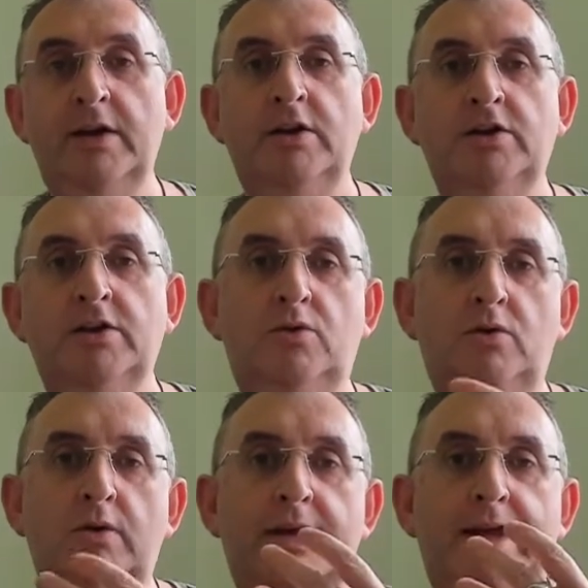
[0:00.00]

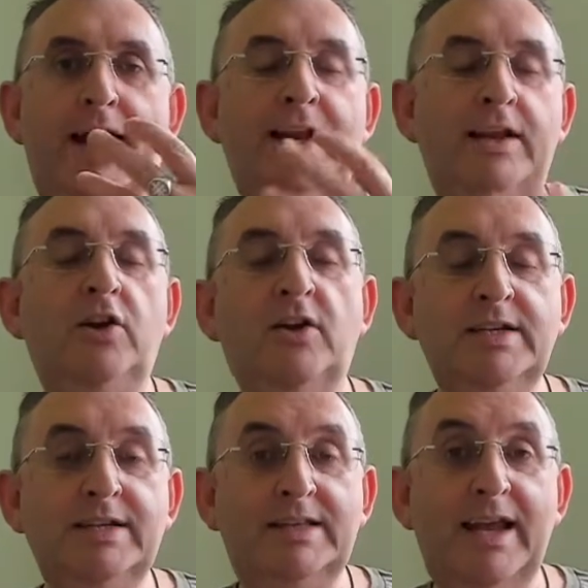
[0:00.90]
So, and it
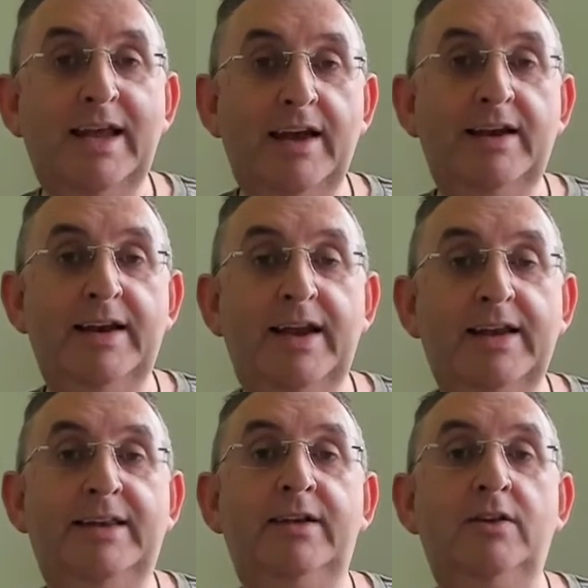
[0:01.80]
doesn't take a
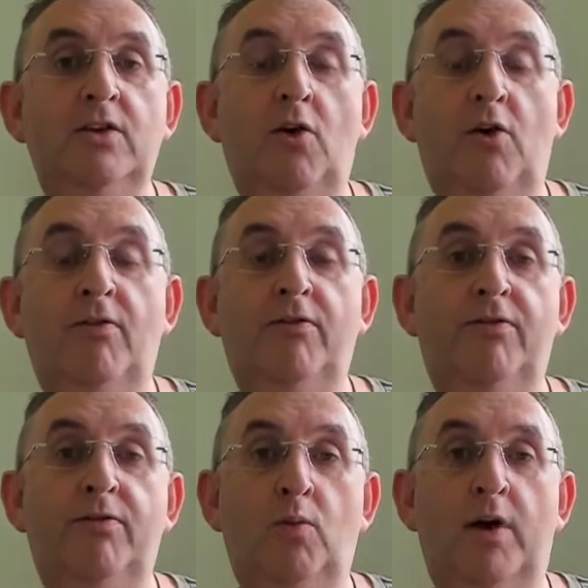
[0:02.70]
great deal
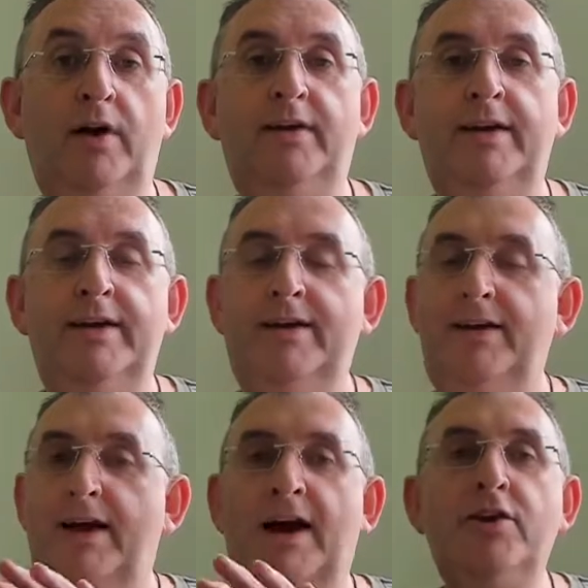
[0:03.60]
of work.
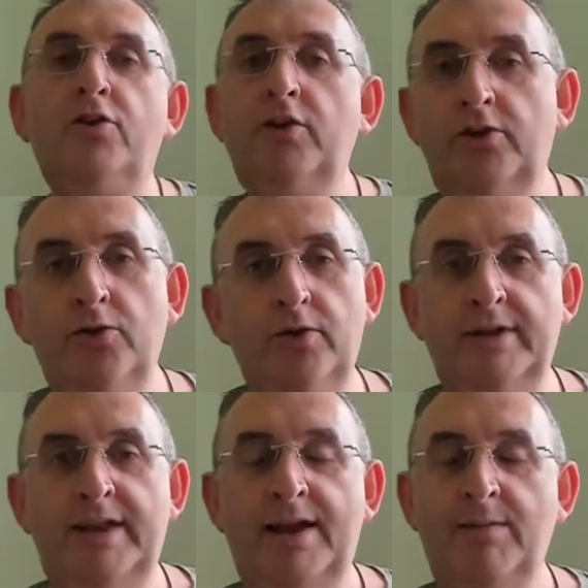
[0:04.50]
Are you going to do it
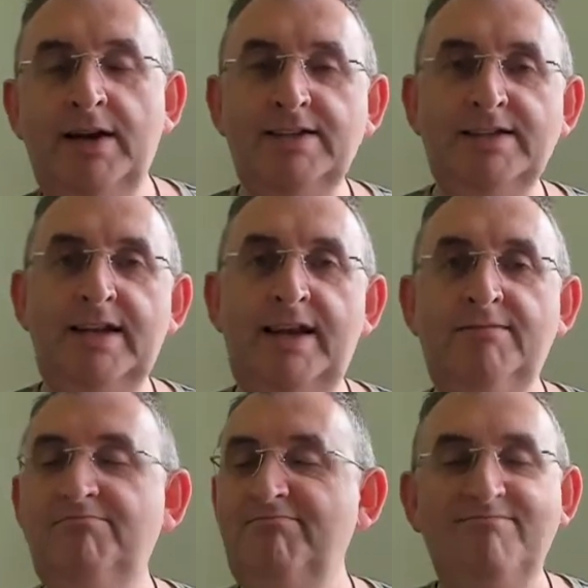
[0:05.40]
in 10 minutes a
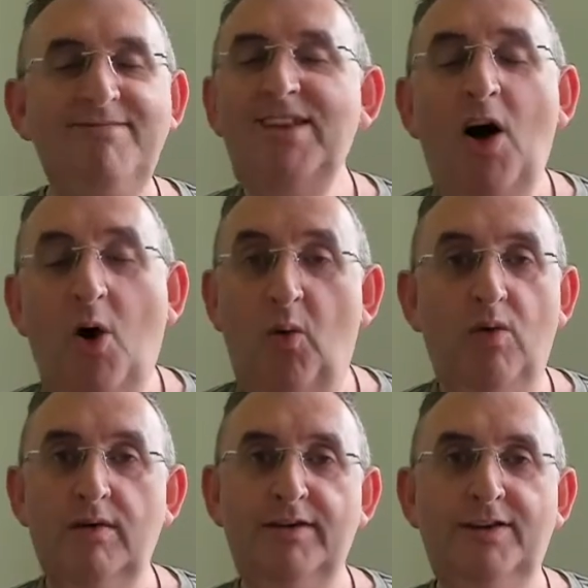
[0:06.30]
day? No,
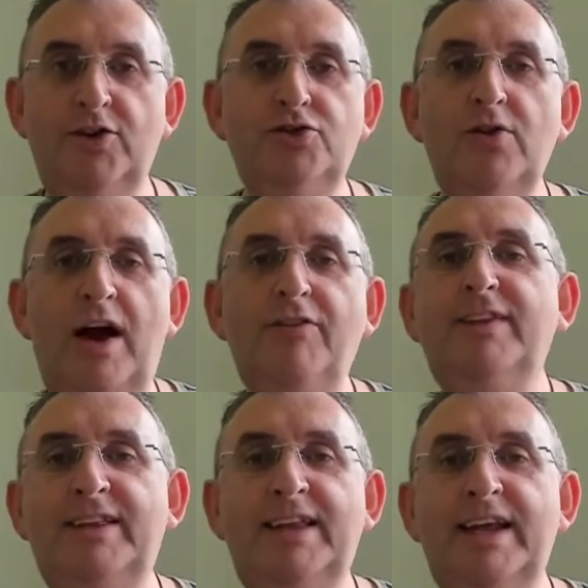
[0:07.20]
because you have
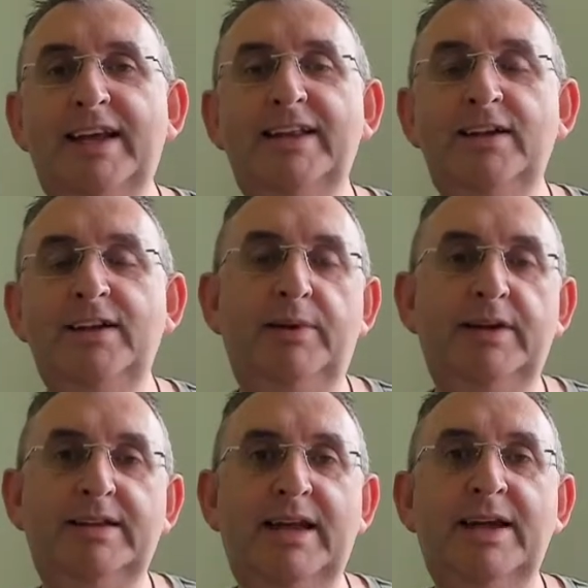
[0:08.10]
to take a little bit
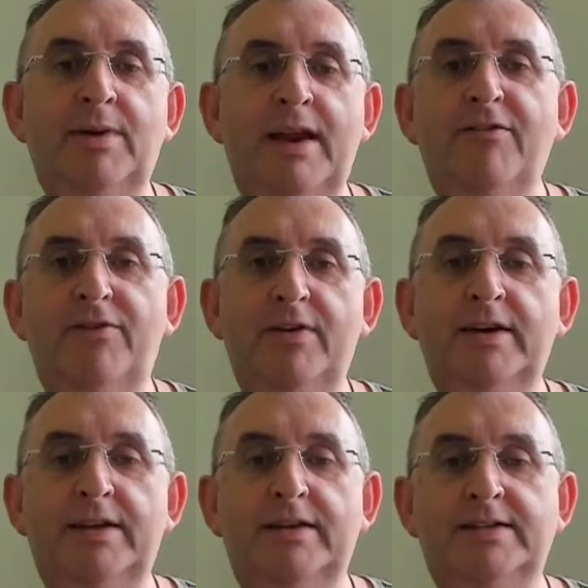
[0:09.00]
of time and effort
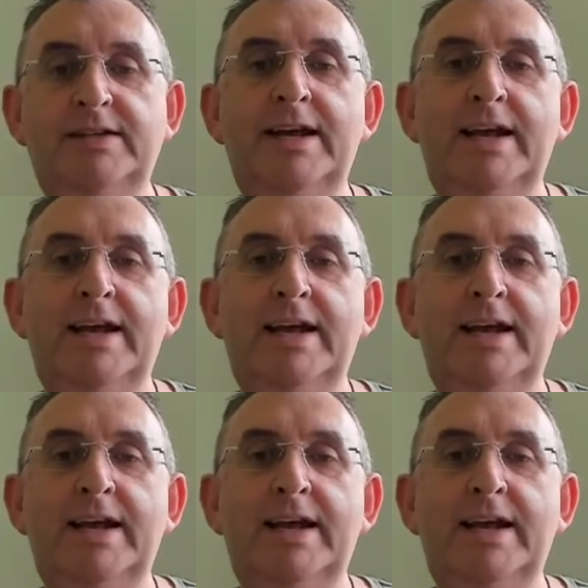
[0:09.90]
into this.